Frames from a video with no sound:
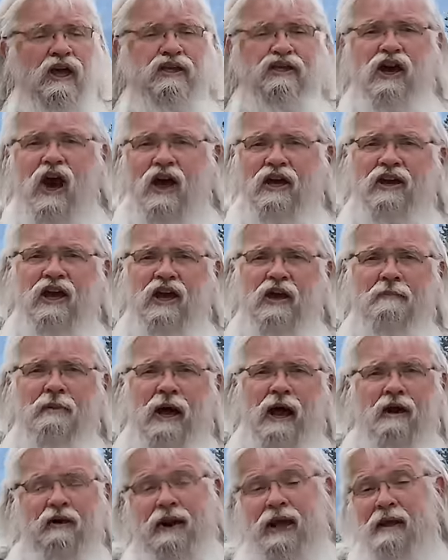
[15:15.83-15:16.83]
talking
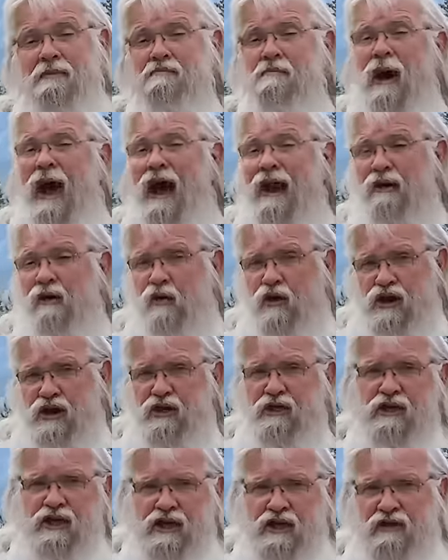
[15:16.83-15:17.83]
about a
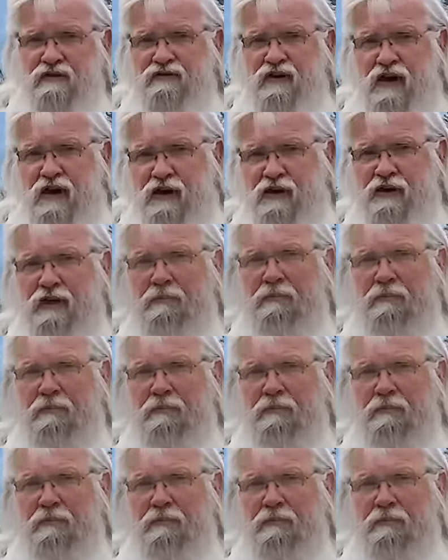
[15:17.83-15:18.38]
battery he invented.